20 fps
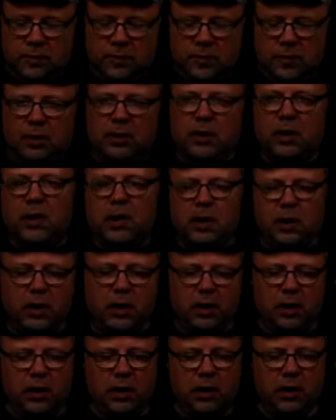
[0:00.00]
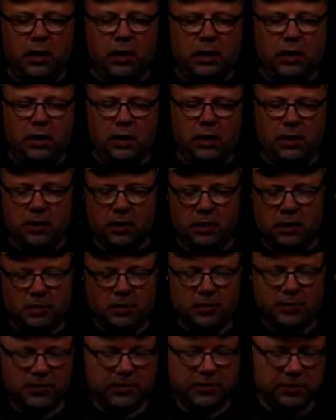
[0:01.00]
Okay, let
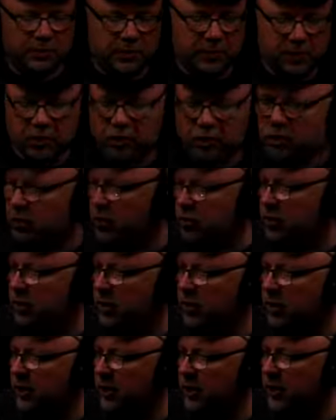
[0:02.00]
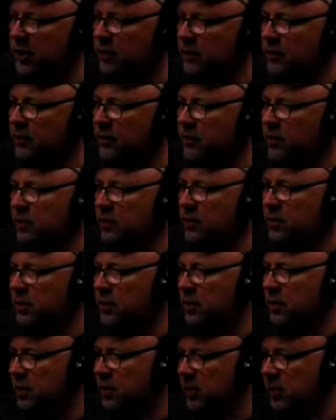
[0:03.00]
me just make sure that I give you,
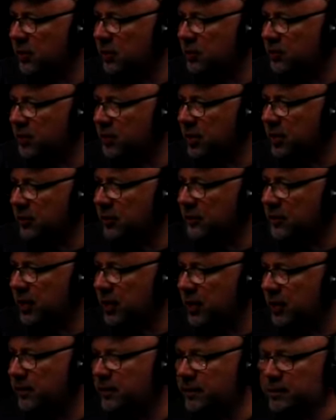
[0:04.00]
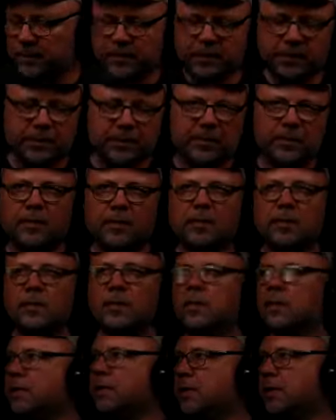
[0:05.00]
yeah, we still have time.
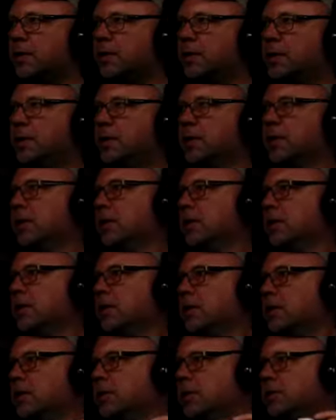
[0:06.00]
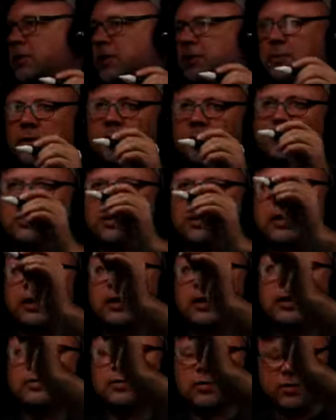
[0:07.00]
Let me just make sure that I
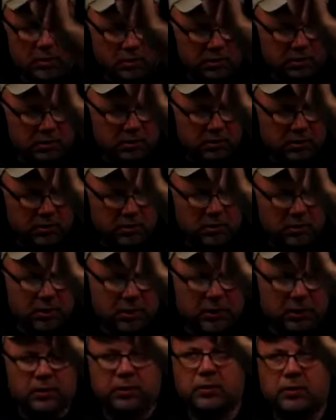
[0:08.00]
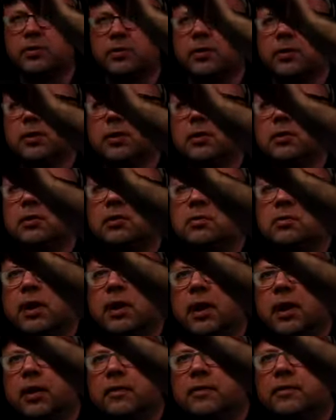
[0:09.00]
give you all that you need to
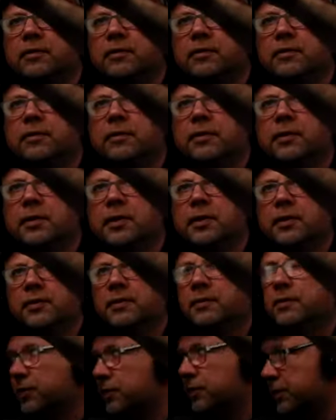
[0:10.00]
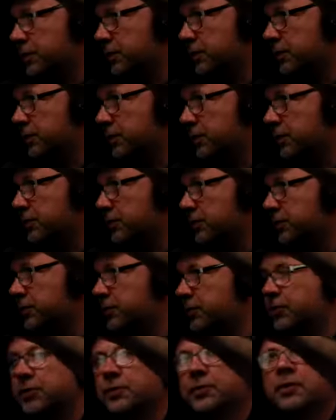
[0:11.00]
have here for, for
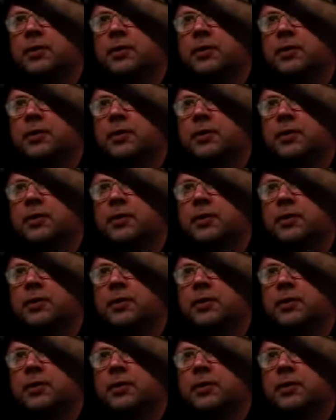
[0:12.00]
this.